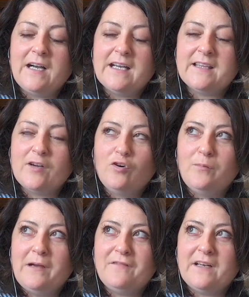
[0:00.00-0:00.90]
I think
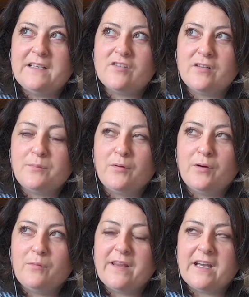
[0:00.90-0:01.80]
all my fillings are at the
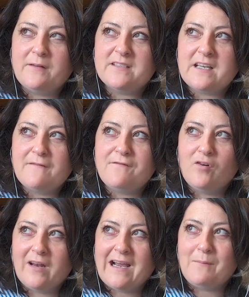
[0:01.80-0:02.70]
point where they're going to start
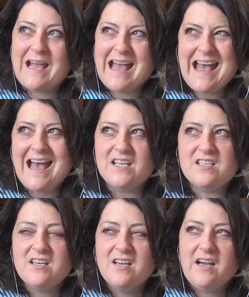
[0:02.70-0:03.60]
falling out my
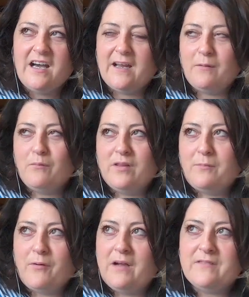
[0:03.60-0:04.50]
head, and I'm with a
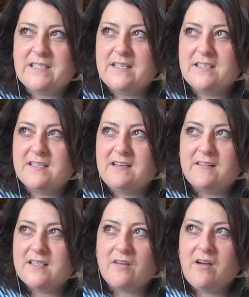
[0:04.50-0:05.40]
private dentist now
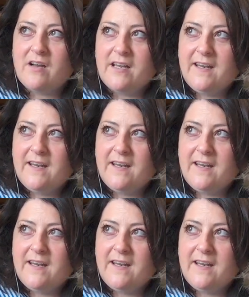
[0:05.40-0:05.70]
because there aren't any